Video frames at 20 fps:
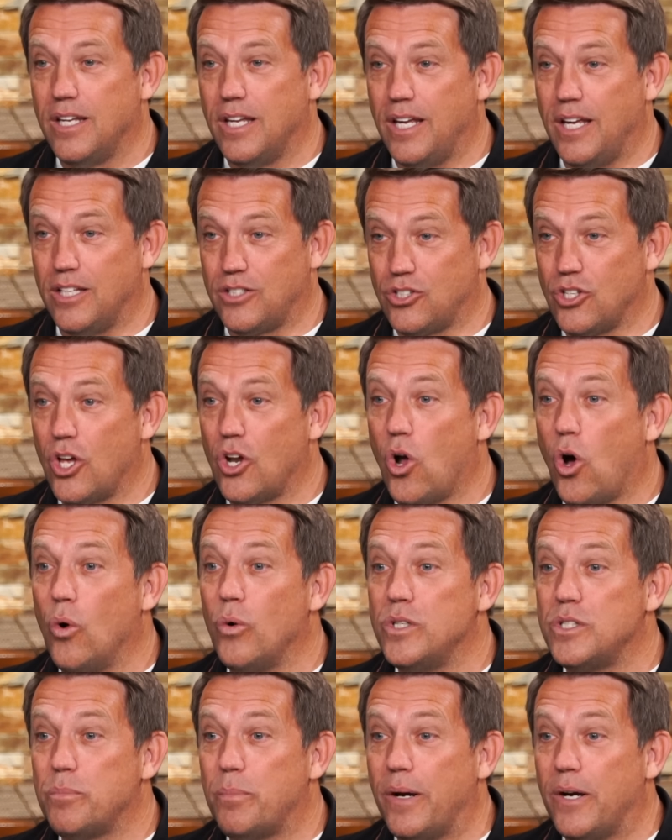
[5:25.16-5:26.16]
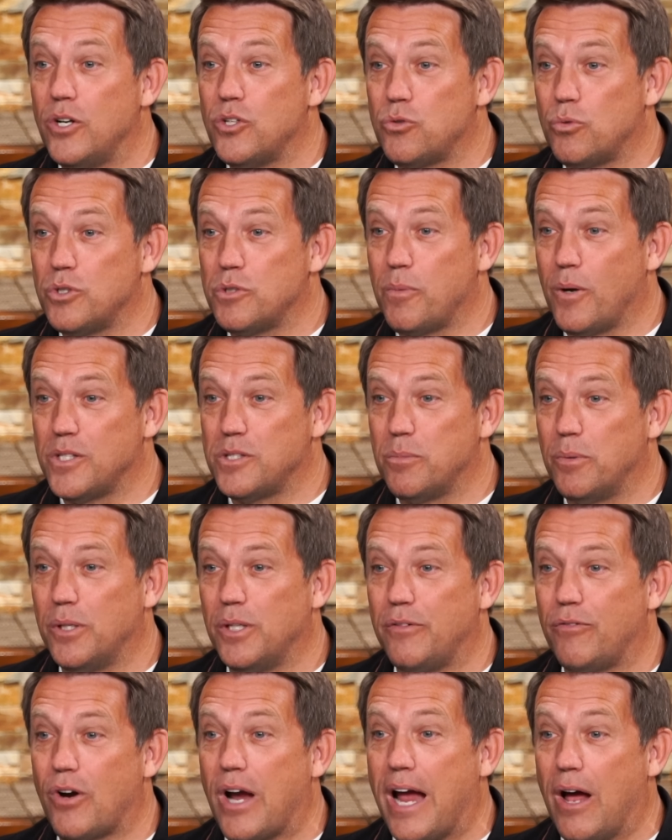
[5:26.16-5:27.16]
it's not always a parent's
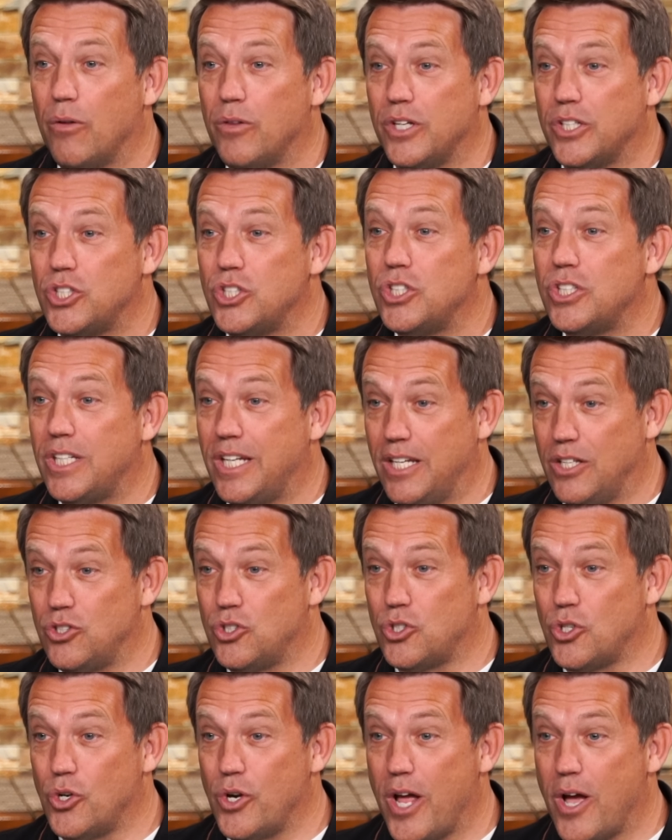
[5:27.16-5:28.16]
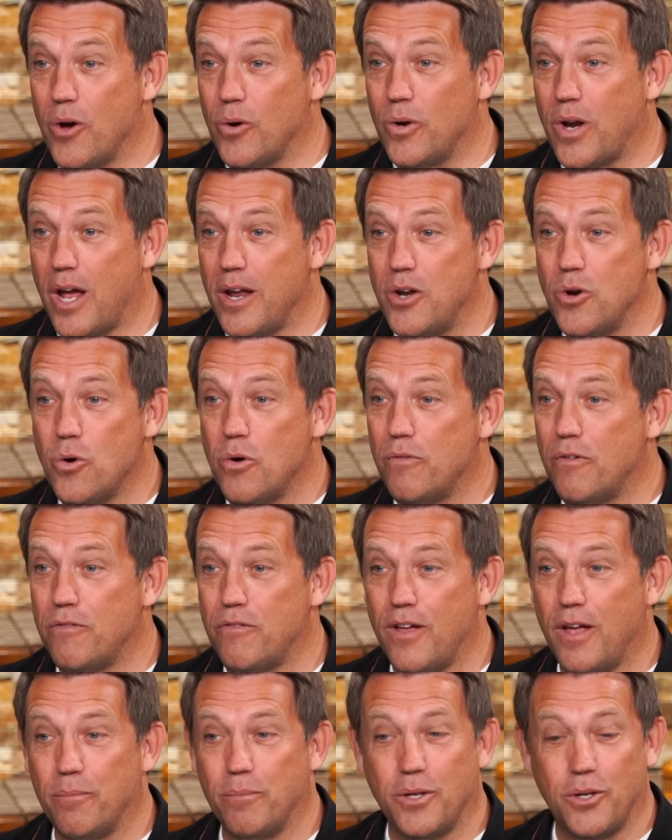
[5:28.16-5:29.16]
responsibility for how the kids turn out. I know of a
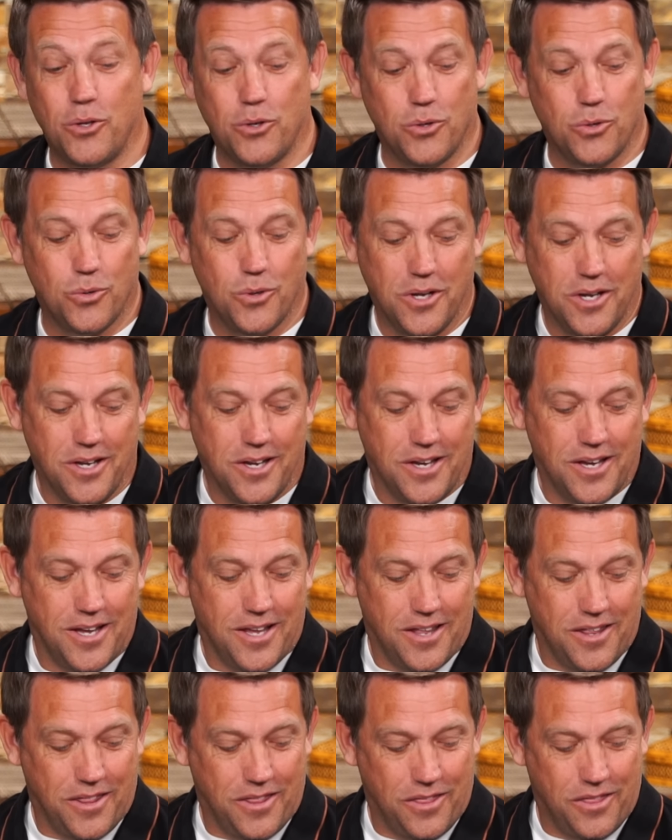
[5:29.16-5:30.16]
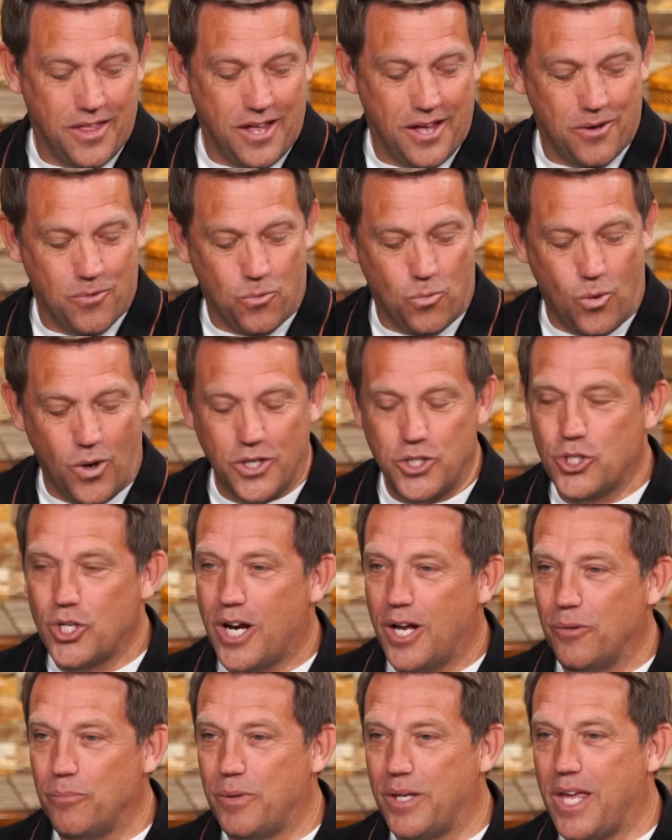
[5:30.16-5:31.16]
family who that one
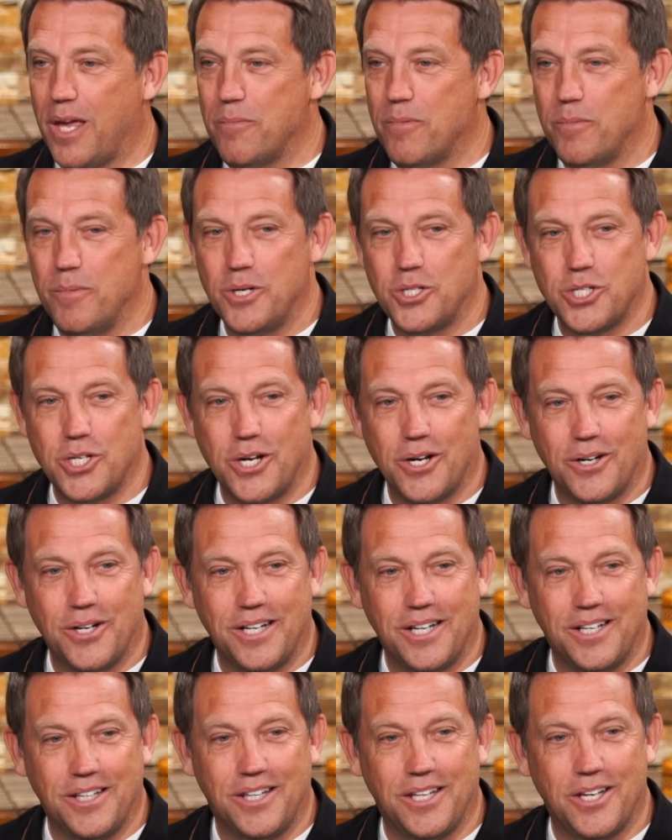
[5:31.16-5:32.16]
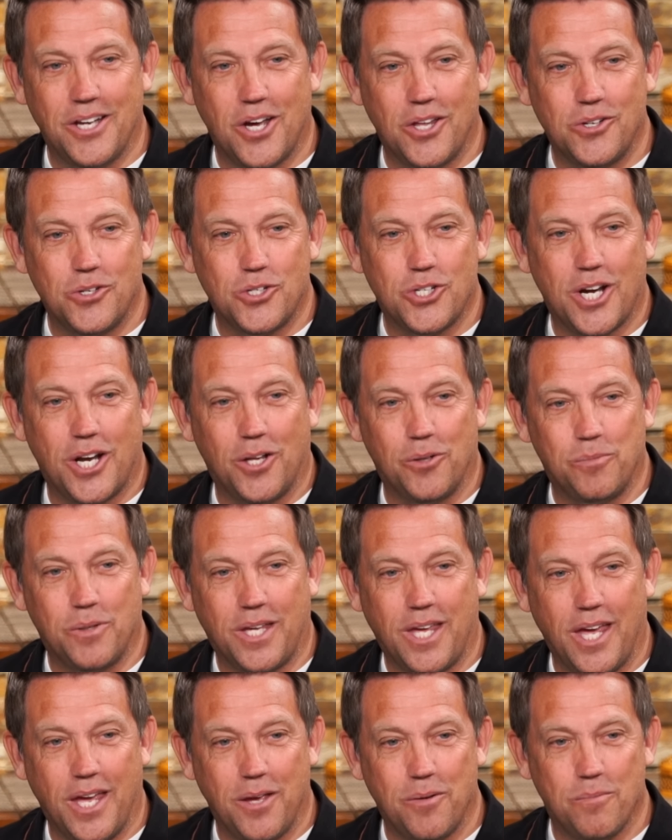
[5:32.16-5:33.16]
child became a missionary, the other child
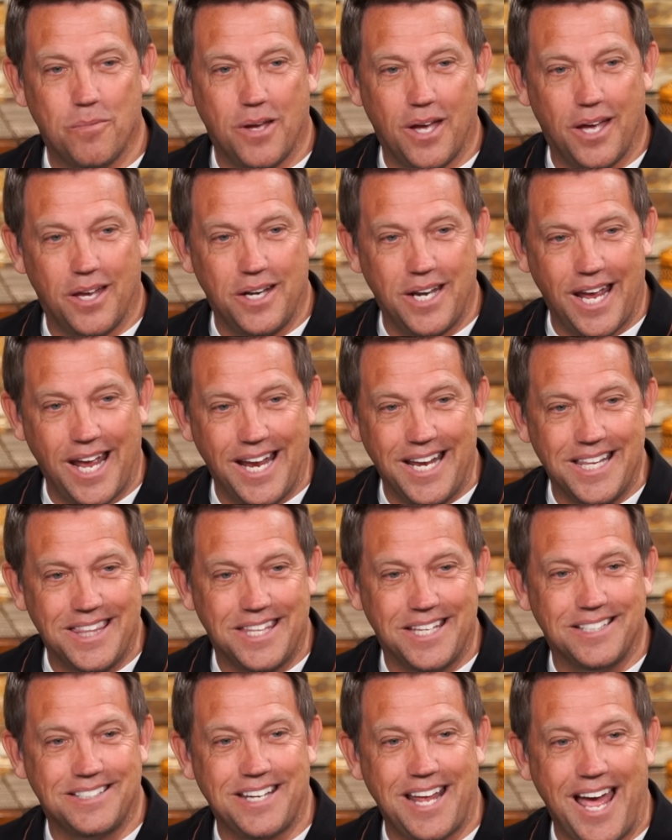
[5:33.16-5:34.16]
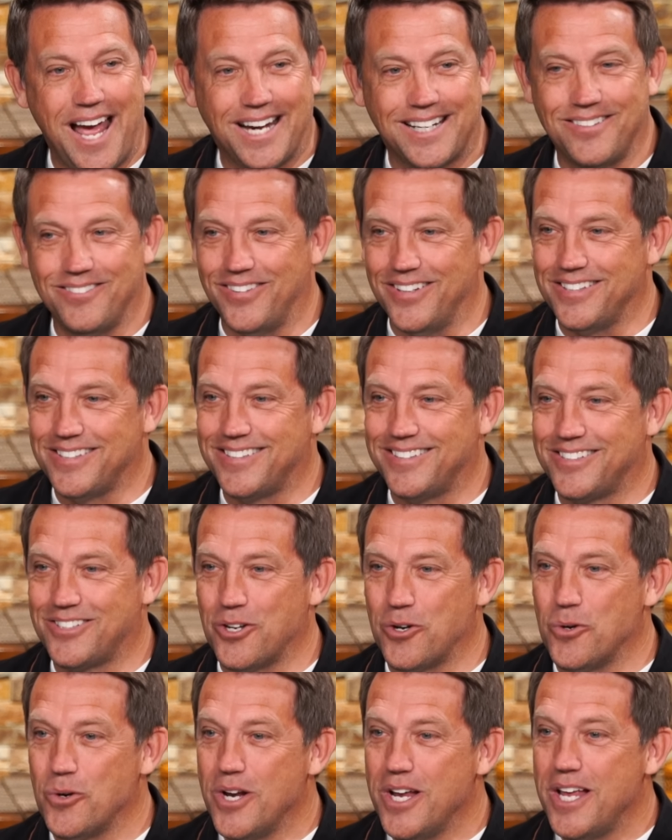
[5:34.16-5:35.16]
became an atheist activist.
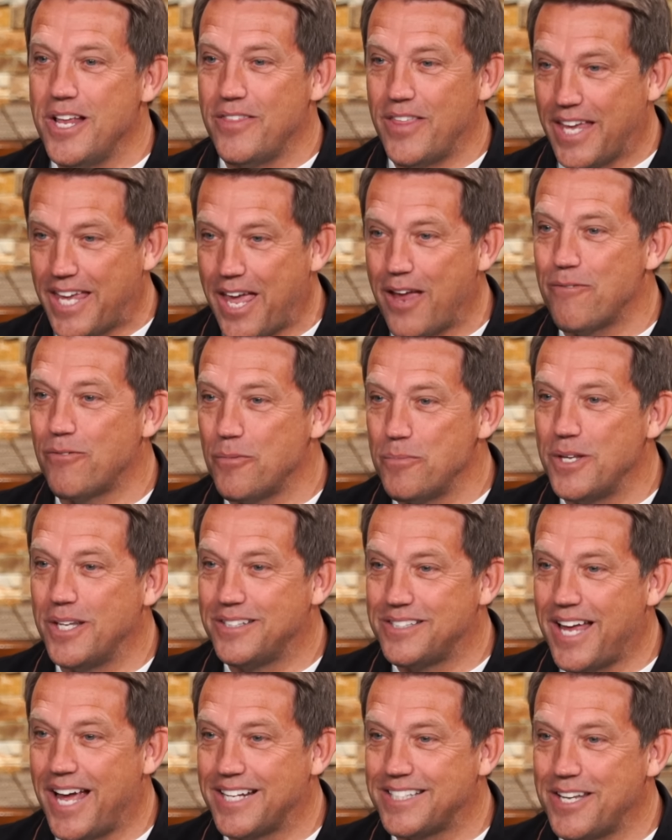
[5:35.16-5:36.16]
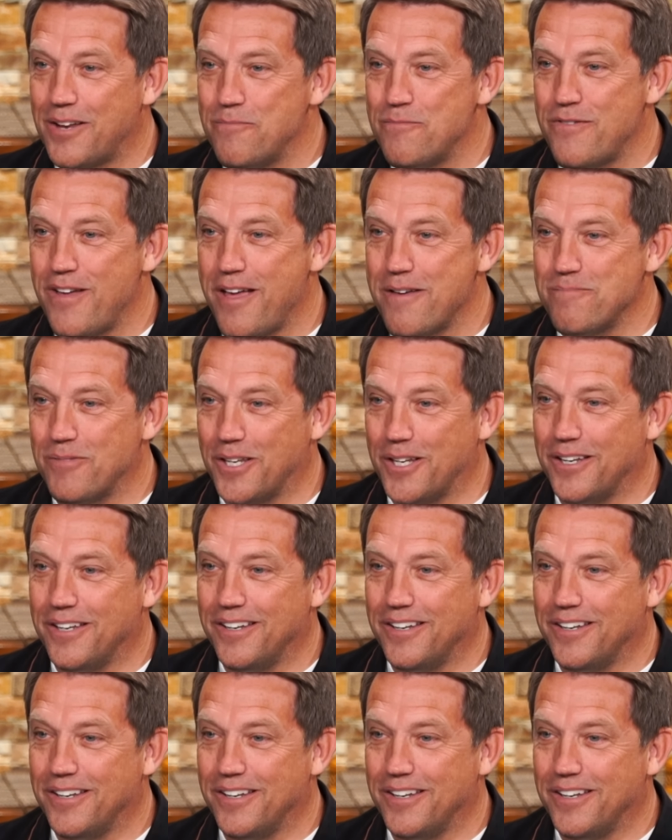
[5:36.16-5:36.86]
So hmm. wow. they came from the exact same family.